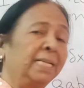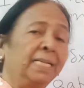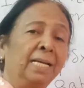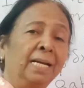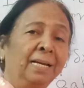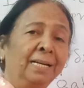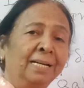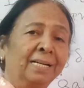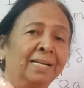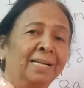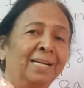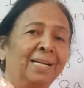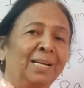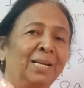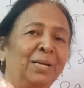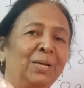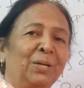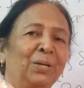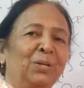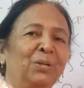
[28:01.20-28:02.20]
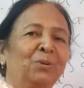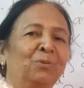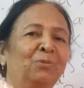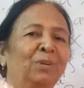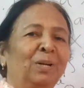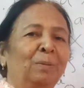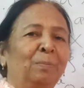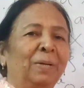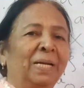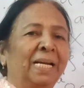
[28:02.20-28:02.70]
here, you
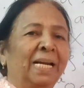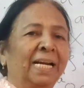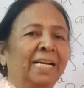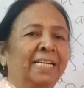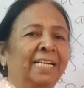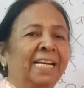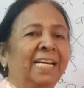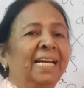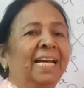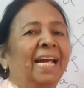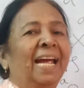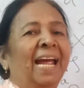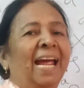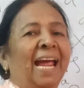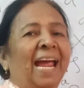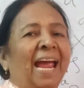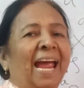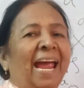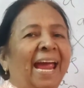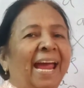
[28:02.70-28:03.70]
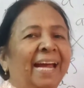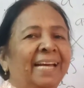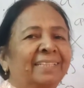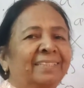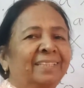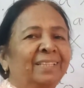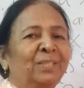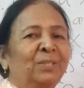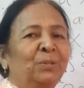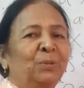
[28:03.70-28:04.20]
will be getting
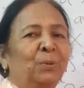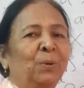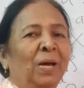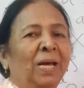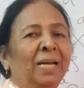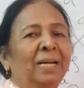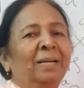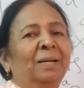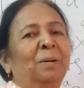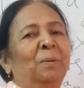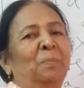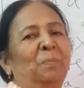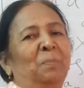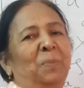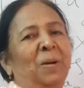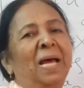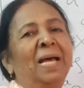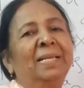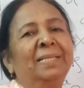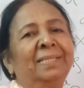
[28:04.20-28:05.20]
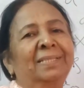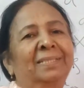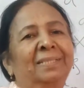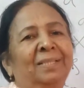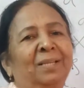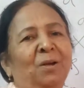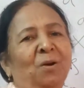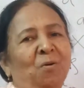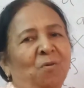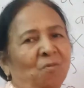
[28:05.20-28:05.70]
x square plus
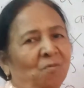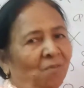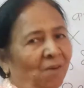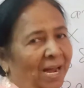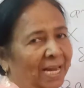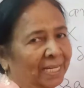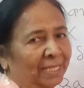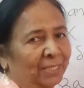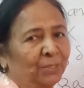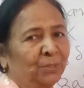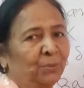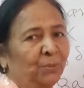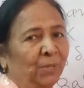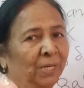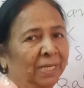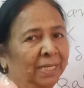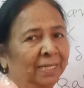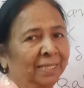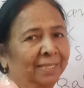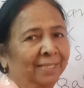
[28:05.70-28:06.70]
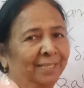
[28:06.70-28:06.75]
y square.